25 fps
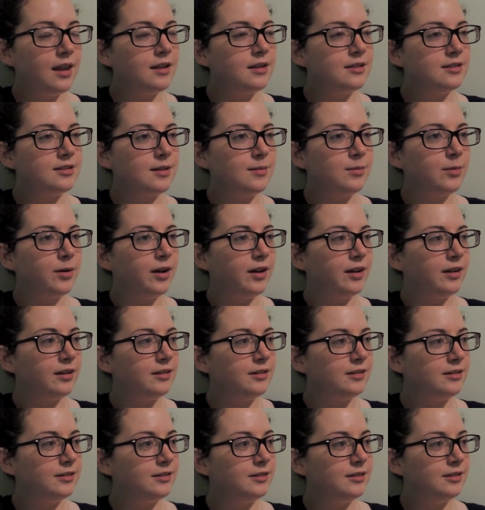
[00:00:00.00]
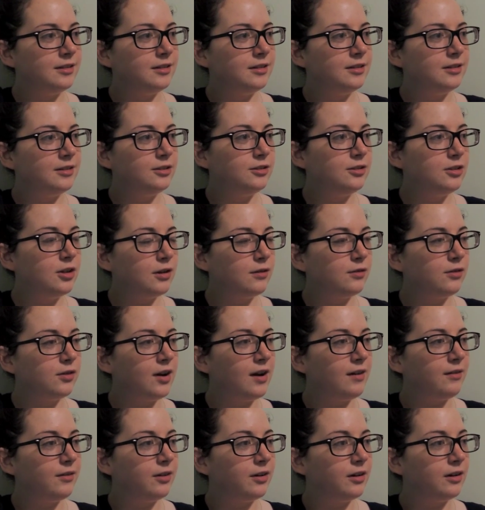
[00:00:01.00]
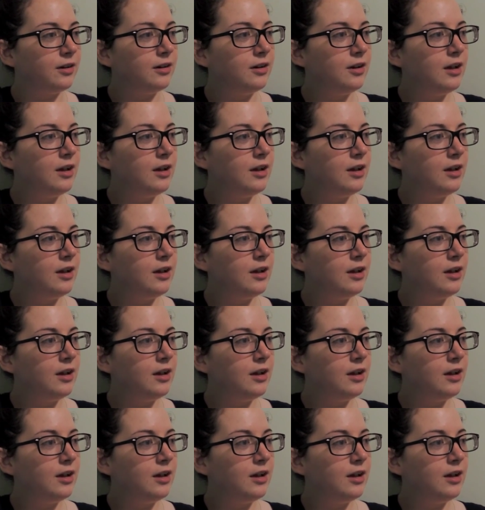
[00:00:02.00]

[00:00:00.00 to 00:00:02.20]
Then the subway. Took forever.